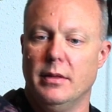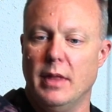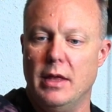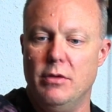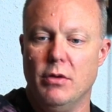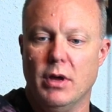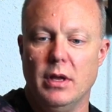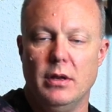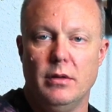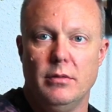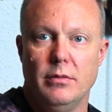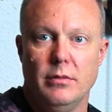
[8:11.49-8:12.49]
that you
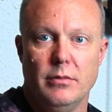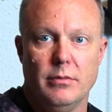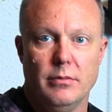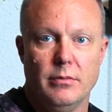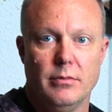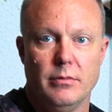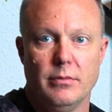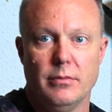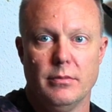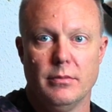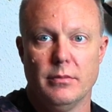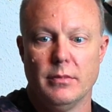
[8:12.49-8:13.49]
can,
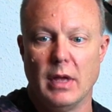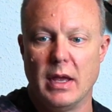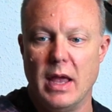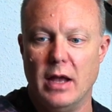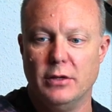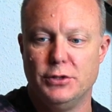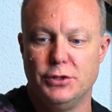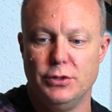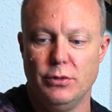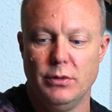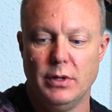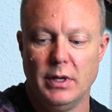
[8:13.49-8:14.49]
again,
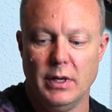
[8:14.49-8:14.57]
shoot